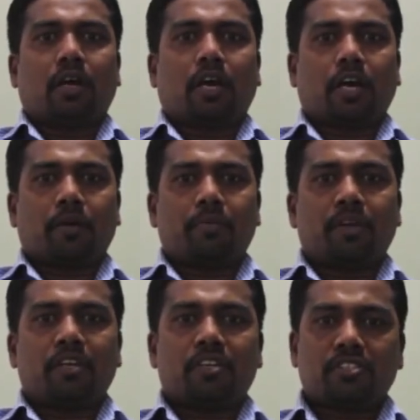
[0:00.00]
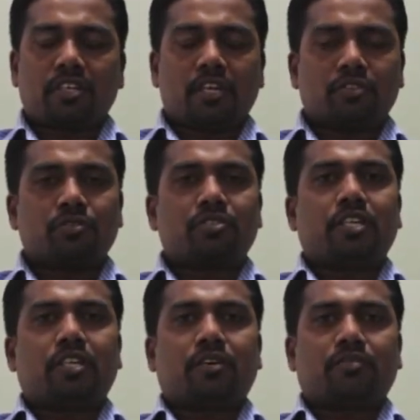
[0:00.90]
I have been recently
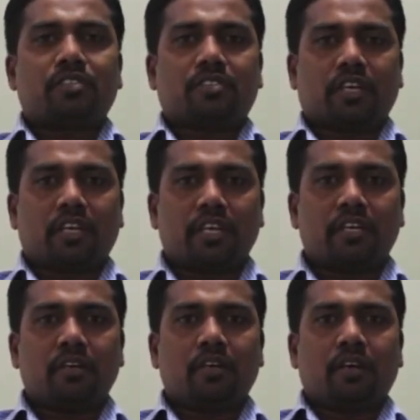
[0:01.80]
associated with Scalene